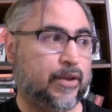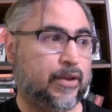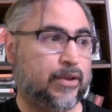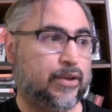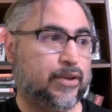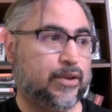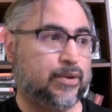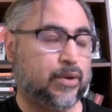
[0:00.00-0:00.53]

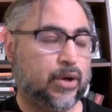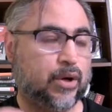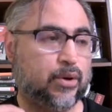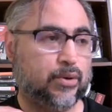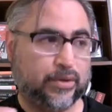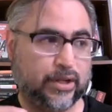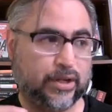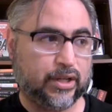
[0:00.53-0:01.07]
you
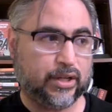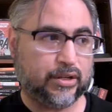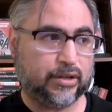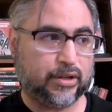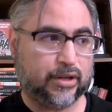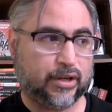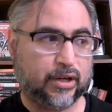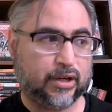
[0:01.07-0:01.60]
hone in
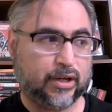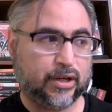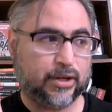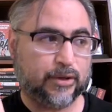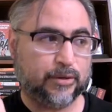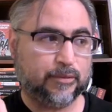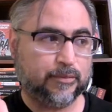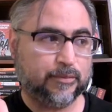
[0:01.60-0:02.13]

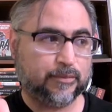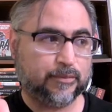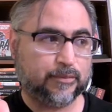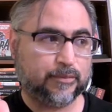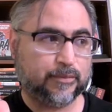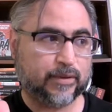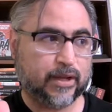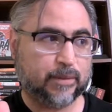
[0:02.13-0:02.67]
on
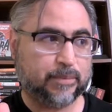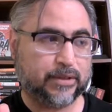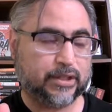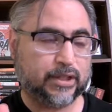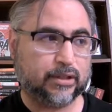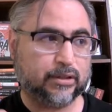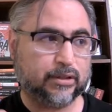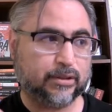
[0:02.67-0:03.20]
a
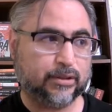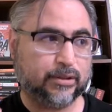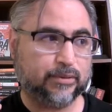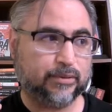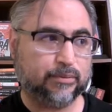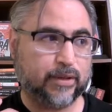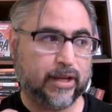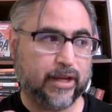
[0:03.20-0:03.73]
particular,
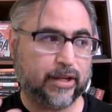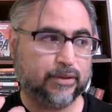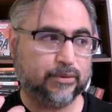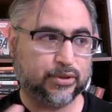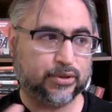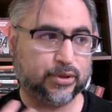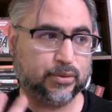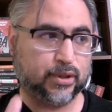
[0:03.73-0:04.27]
like,
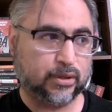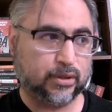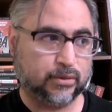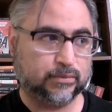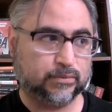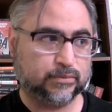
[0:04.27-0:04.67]
duo,